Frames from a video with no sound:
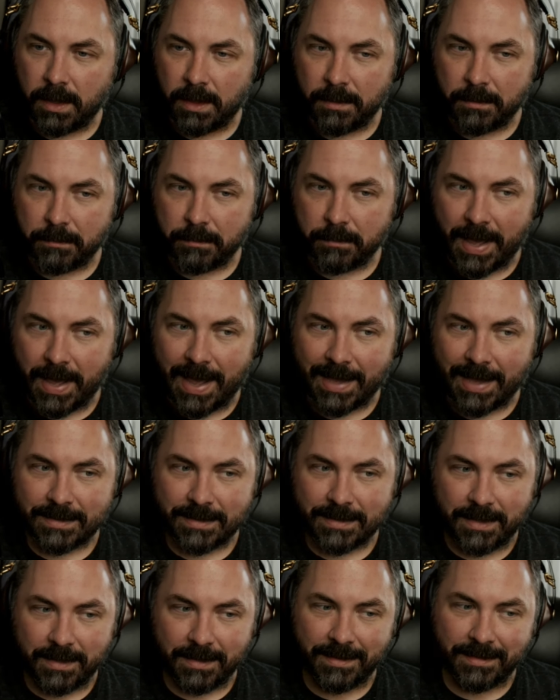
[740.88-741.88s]

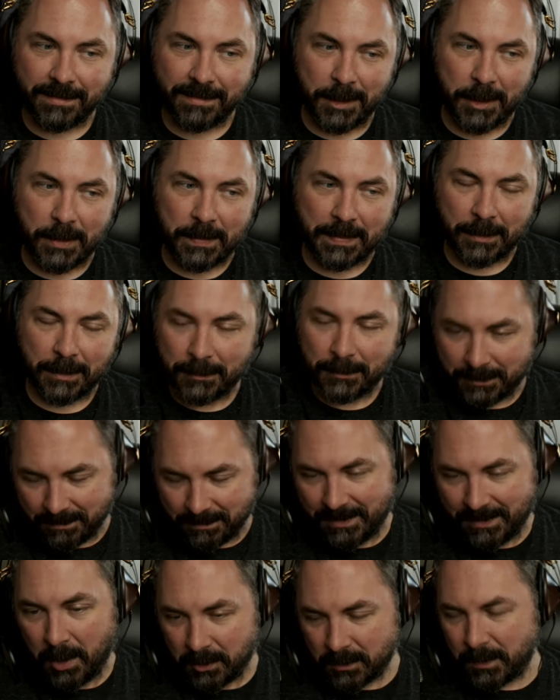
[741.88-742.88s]
past the, you know,
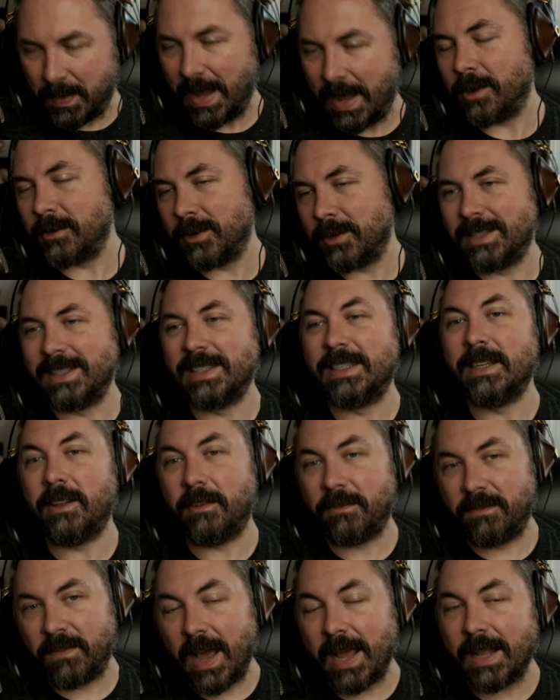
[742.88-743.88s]
those boundaries until
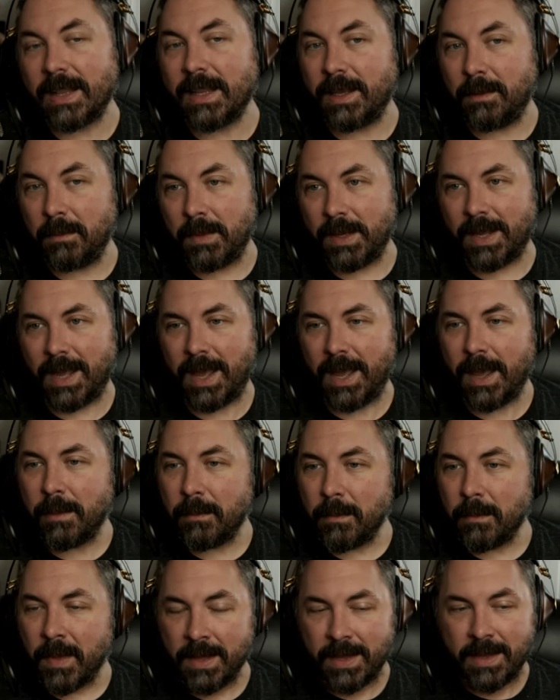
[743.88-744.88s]
it finally
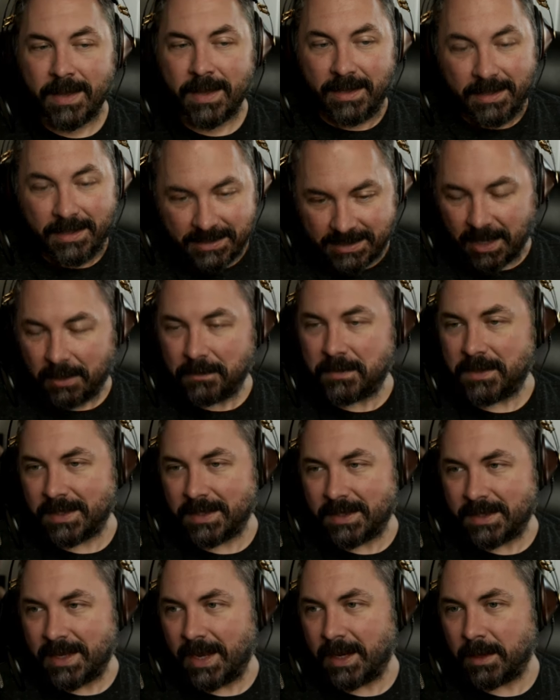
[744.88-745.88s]
became
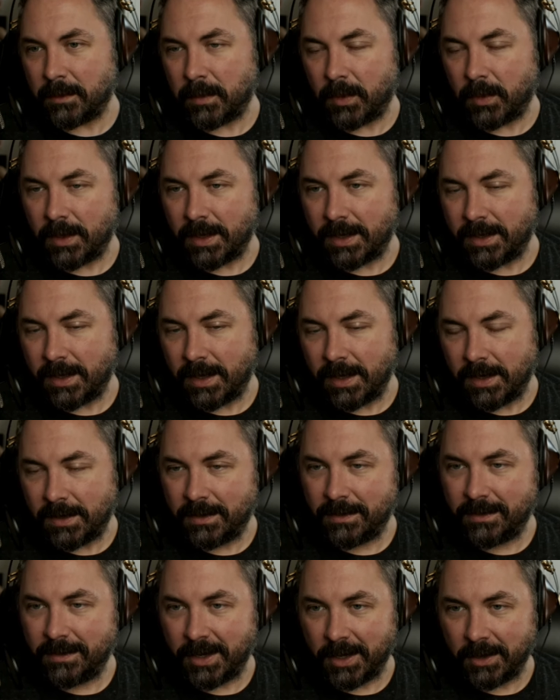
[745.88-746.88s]
self-sustainable. And then,
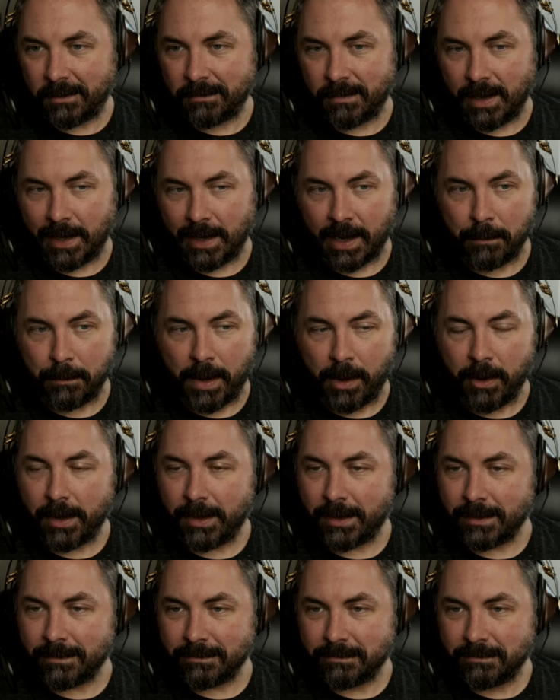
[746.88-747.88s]
you know, I got
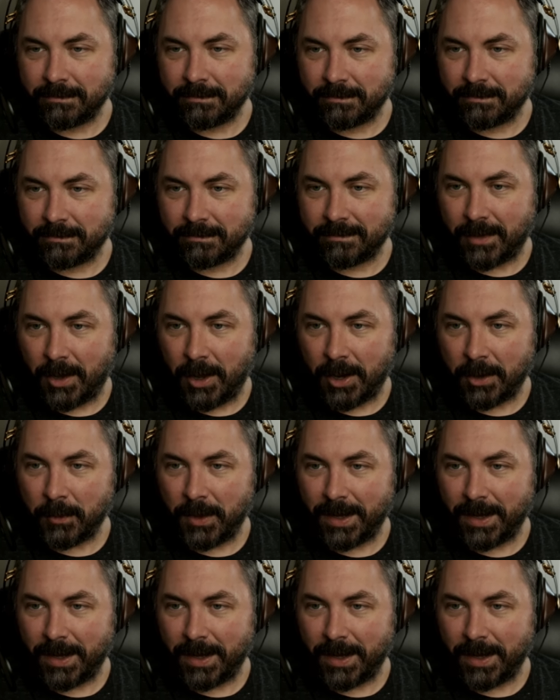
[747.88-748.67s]
married and on it went.